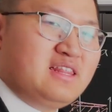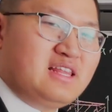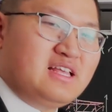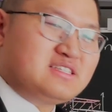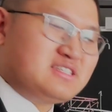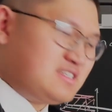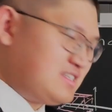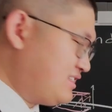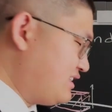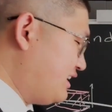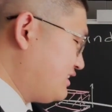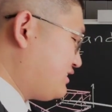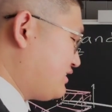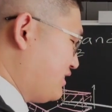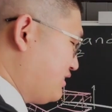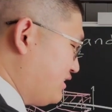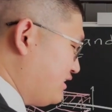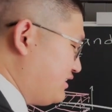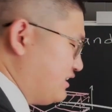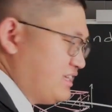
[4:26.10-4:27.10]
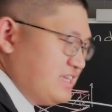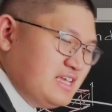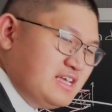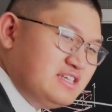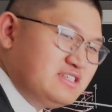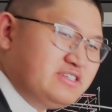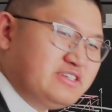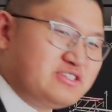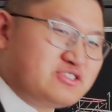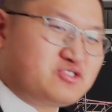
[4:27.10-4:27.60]
this isn't necessarily the
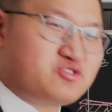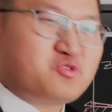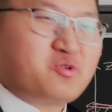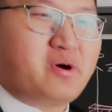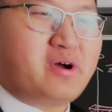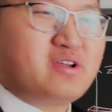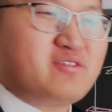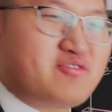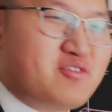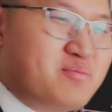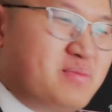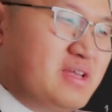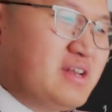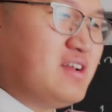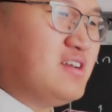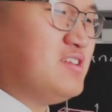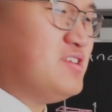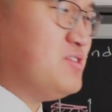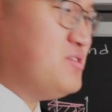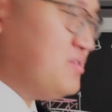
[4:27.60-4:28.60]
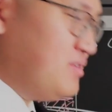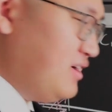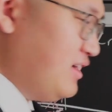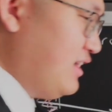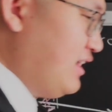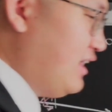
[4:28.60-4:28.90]
easiest drawing for me to do.